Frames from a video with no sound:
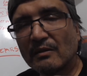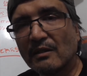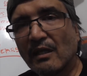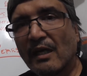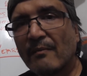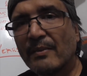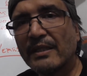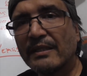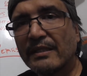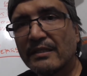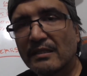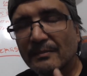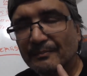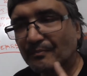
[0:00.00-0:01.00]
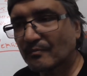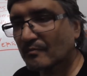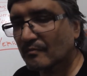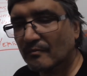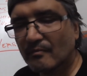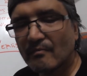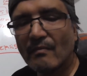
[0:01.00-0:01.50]
Diabetes,
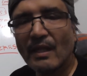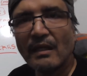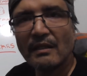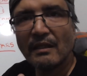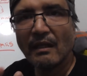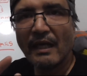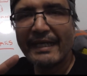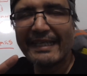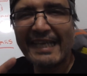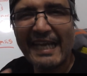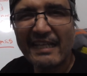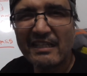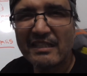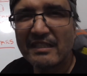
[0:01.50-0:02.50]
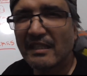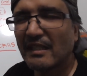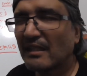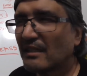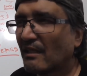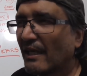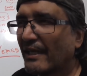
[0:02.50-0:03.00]
like
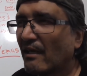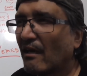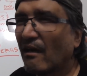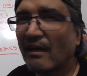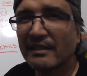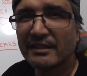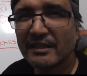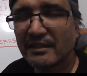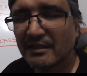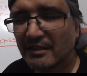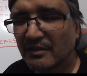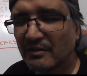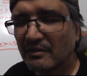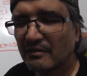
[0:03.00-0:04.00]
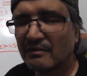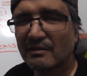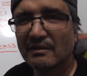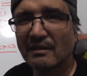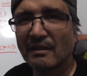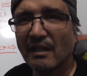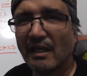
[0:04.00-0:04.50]
cancer, like heart
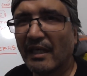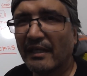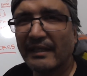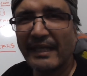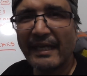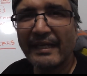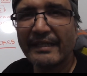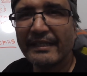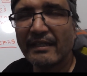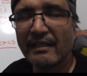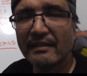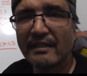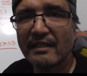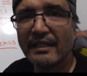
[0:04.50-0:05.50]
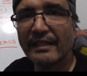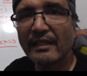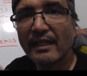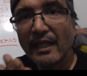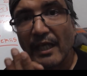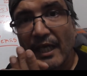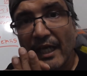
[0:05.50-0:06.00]
issues, like any kind of thing,
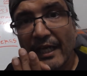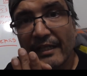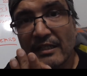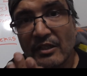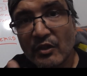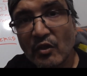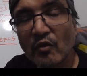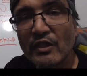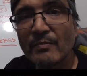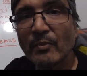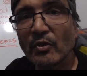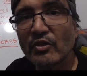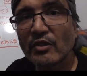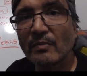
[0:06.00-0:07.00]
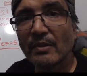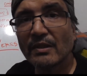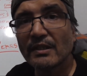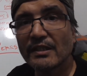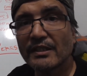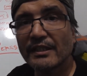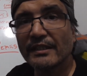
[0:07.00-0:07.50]
it's your
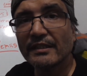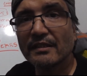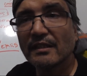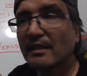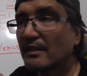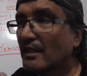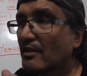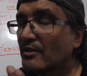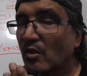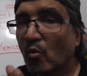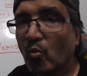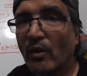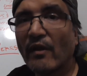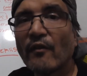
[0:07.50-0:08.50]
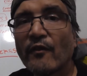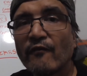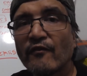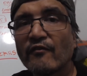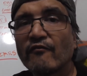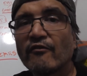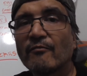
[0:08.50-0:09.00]
responsibility. There is a wealth
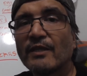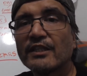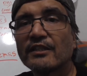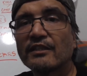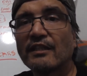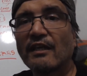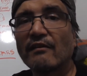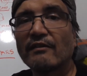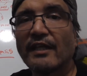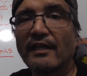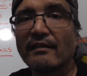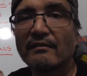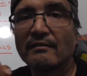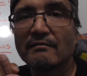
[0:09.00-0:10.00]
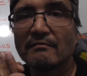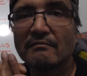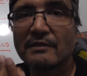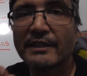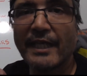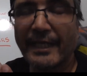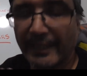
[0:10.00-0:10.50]
of information out there.
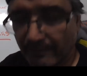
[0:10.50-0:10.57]
Get